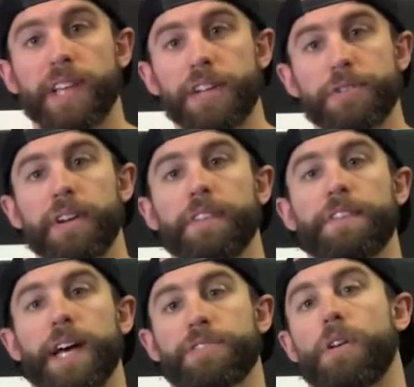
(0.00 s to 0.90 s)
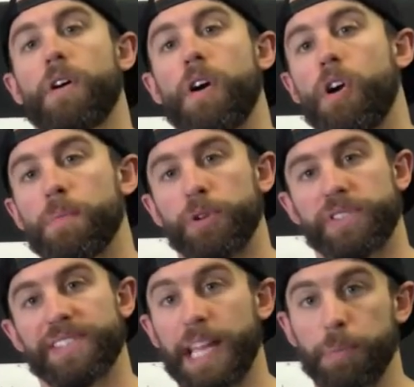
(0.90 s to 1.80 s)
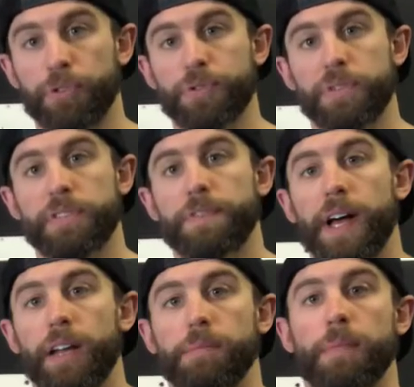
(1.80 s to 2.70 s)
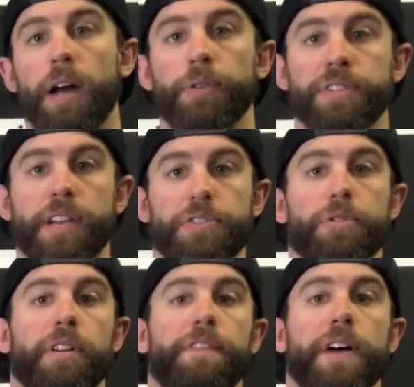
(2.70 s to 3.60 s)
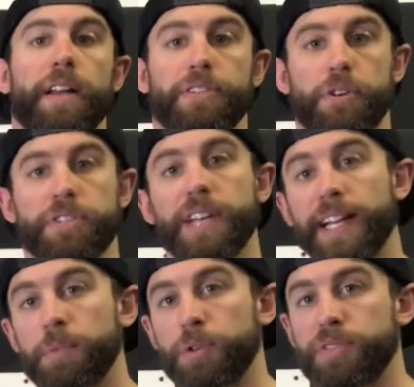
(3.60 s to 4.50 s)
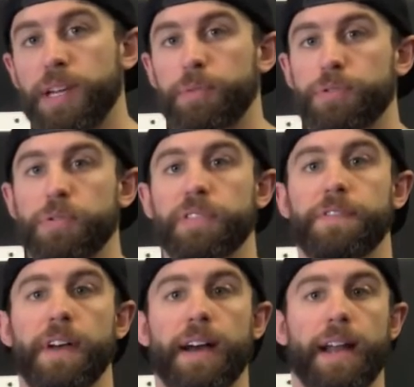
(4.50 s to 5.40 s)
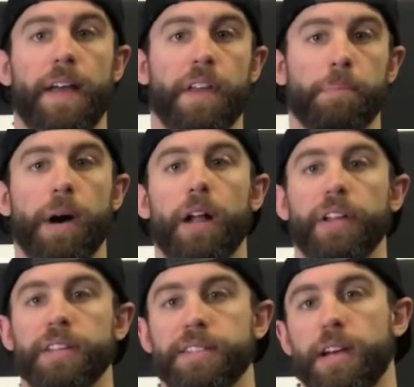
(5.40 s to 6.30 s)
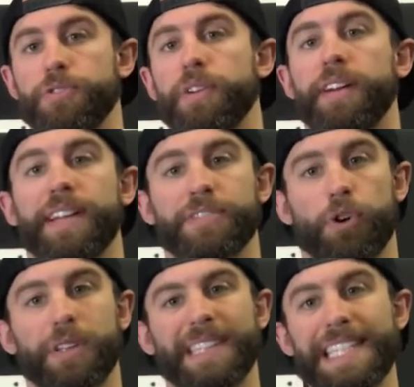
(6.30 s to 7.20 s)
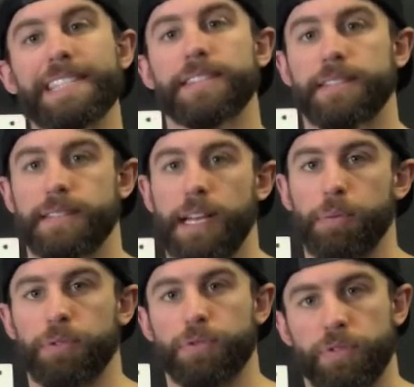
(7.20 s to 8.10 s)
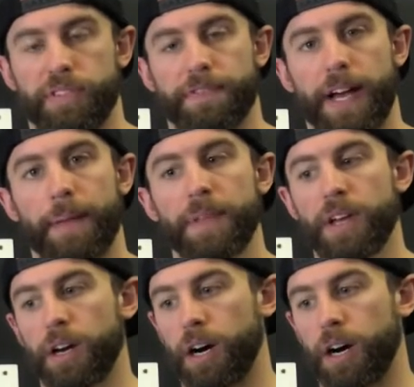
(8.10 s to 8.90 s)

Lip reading: saturated fats are our most stable source of fat. Monounsaturated fat is our second most stable source of fat, and then polyunsaturated is our least stable source of fat.